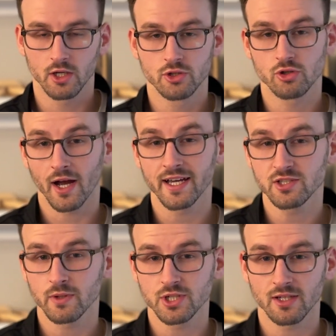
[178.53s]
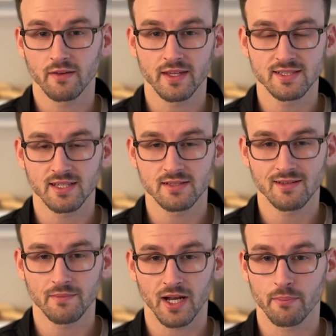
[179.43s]
Try switching to this
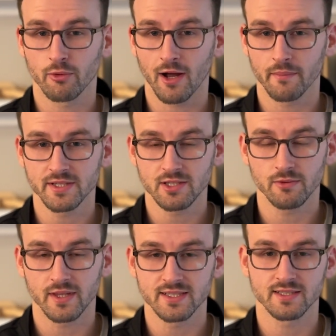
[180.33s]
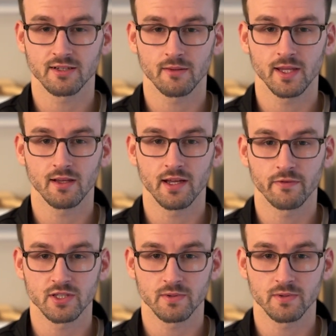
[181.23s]
system, and I promise you this is going to be the difference